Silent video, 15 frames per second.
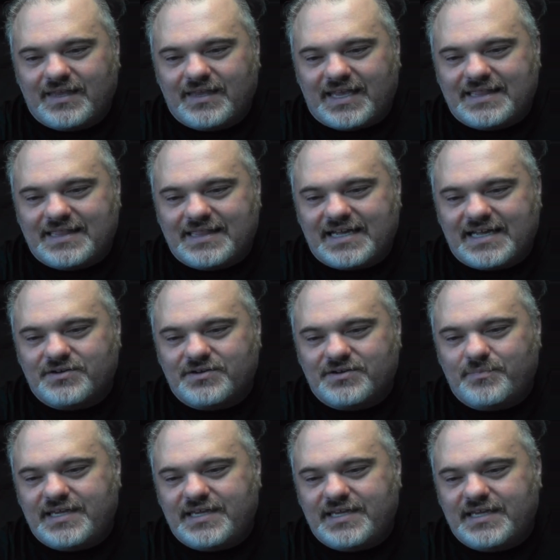And that's going to
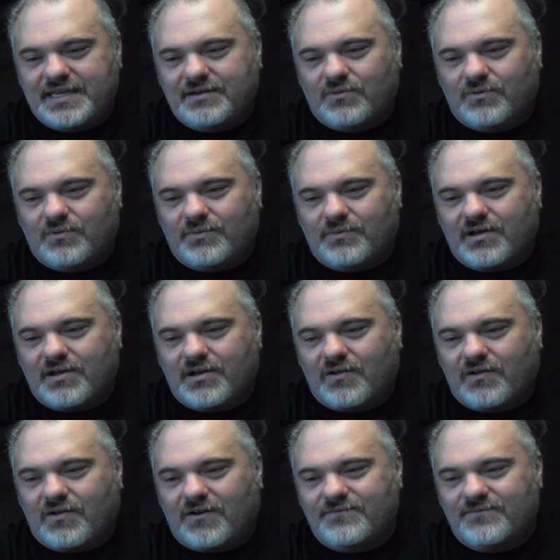be what we
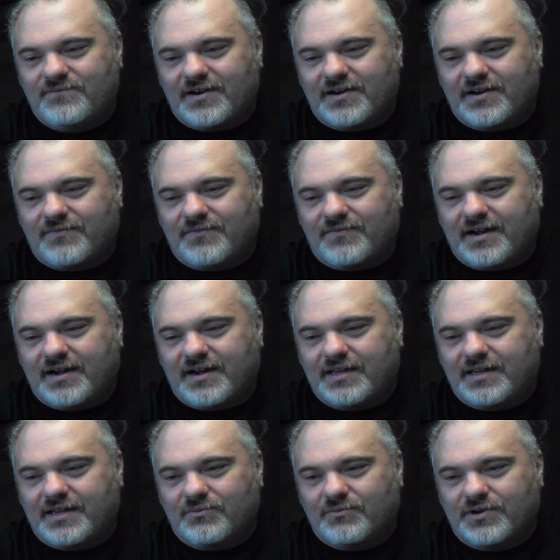call our verifier.
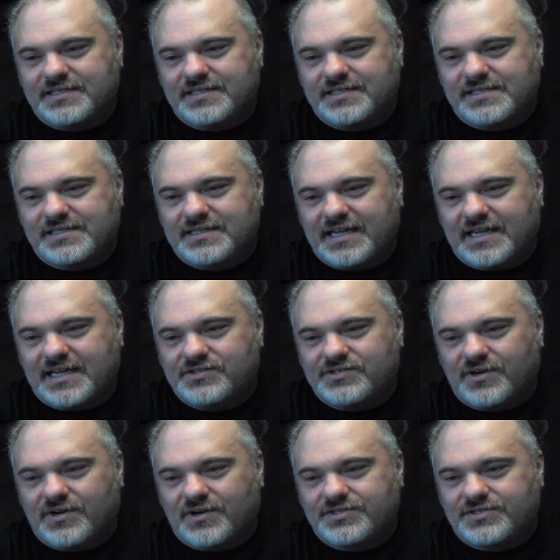And we're going to send that to
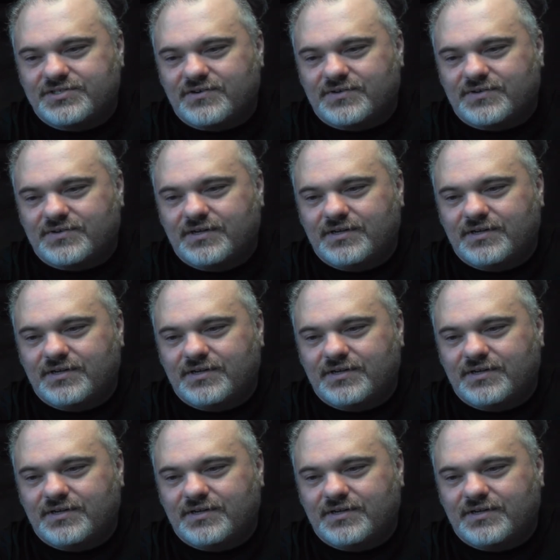our server.